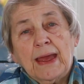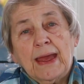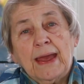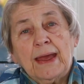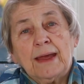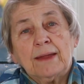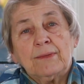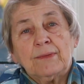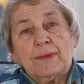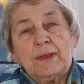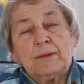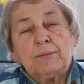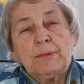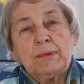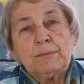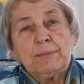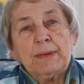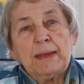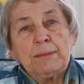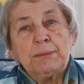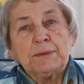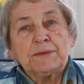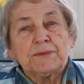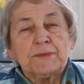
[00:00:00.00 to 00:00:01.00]
And
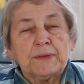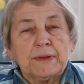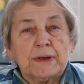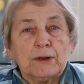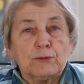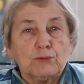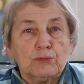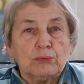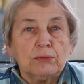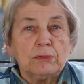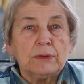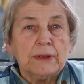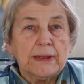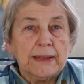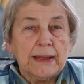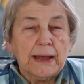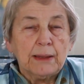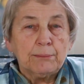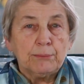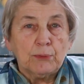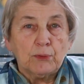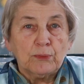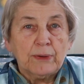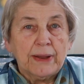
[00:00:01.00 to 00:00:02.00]
babies that are truly
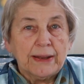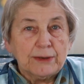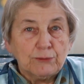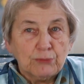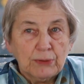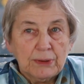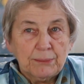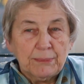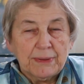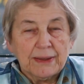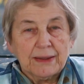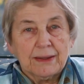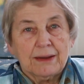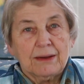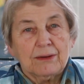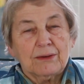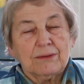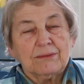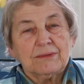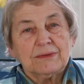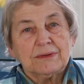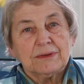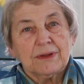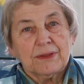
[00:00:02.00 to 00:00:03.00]
hyponatremic
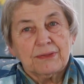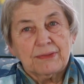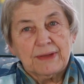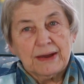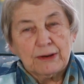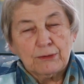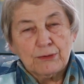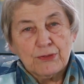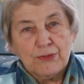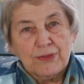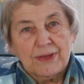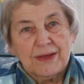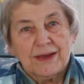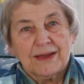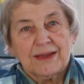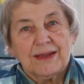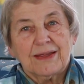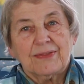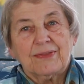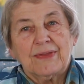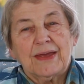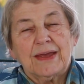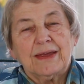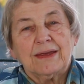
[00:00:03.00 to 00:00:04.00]
are lethargic,
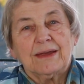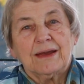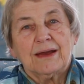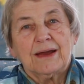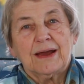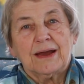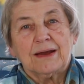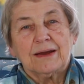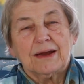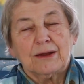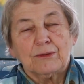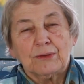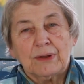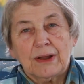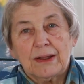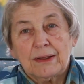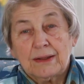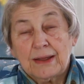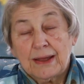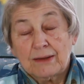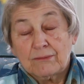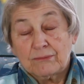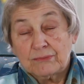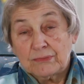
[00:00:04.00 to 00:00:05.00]
and they
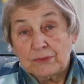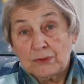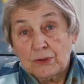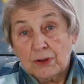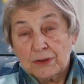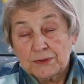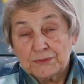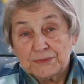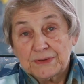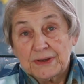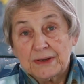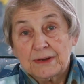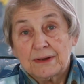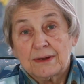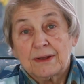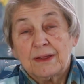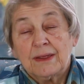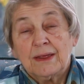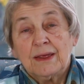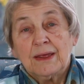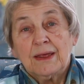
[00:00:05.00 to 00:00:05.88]
have nausea,